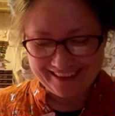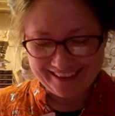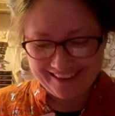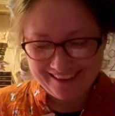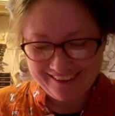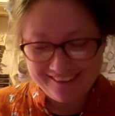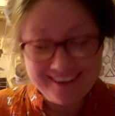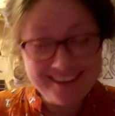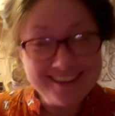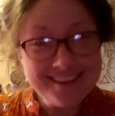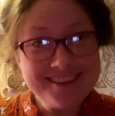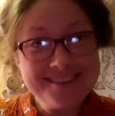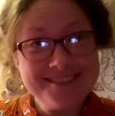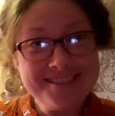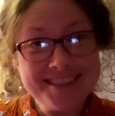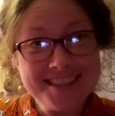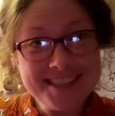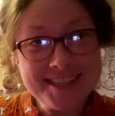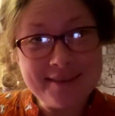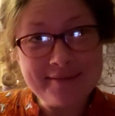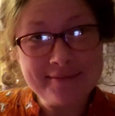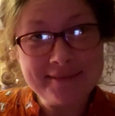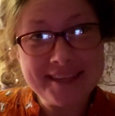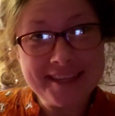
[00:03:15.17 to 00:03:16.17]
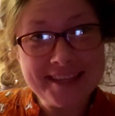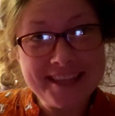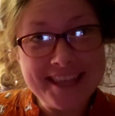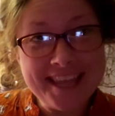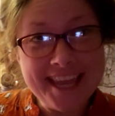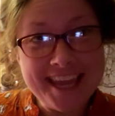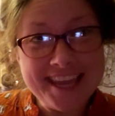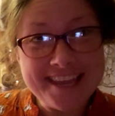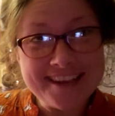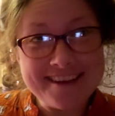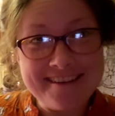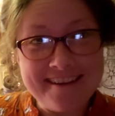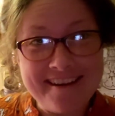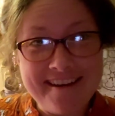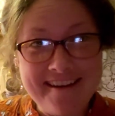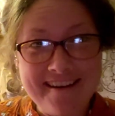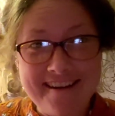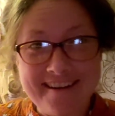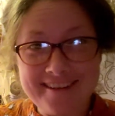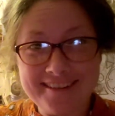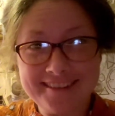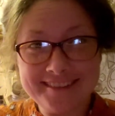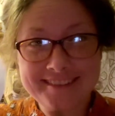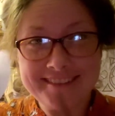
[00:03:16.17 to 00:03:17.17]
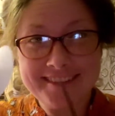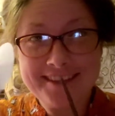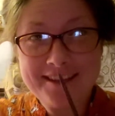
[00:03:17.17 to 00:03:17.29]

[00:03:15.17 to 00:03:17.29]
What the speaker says: You could use something like an awl.